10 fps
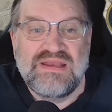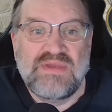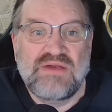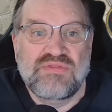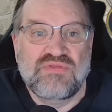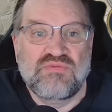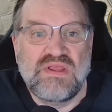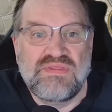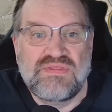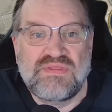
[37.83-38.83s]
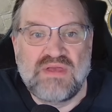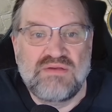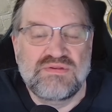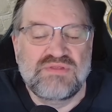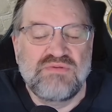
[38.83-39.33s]
about
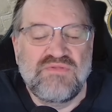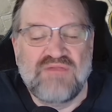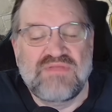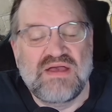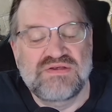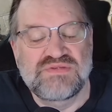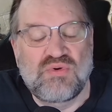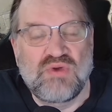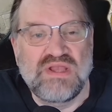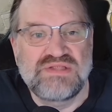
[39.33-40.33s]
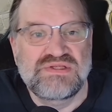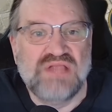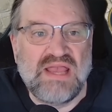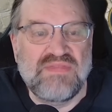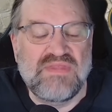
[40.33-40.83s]
35,000 points
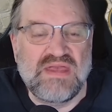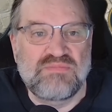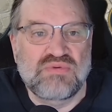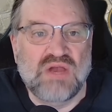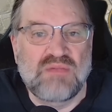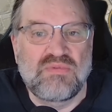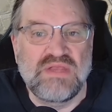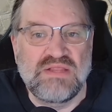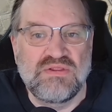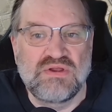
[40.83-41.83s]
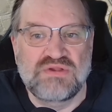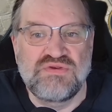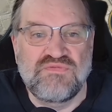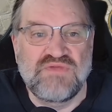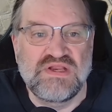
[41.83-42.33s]
and then probably look
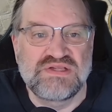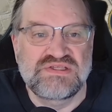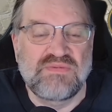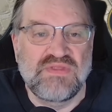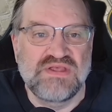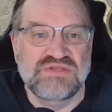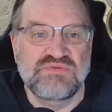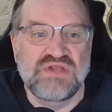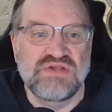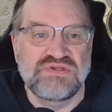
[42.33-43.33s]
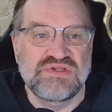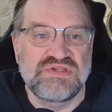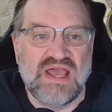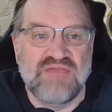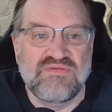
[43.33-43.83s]
to finish some of this with dungeon
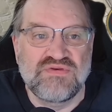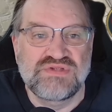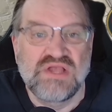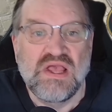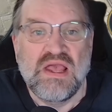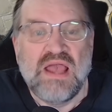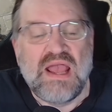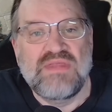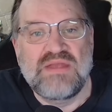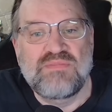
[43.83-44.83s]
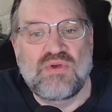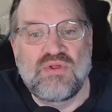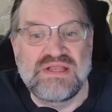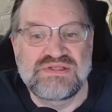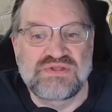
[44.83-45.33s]
divers and then pull
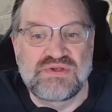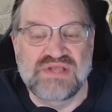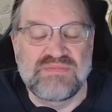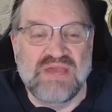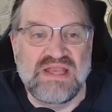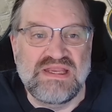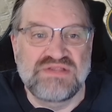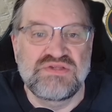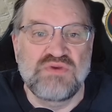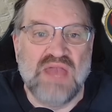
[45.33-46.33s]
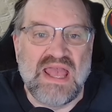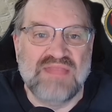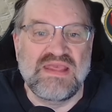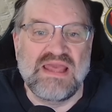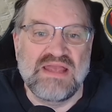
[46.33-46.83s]
any souls I might need to
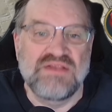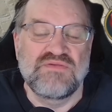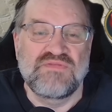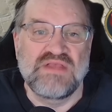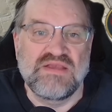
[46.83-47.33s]
at the end of the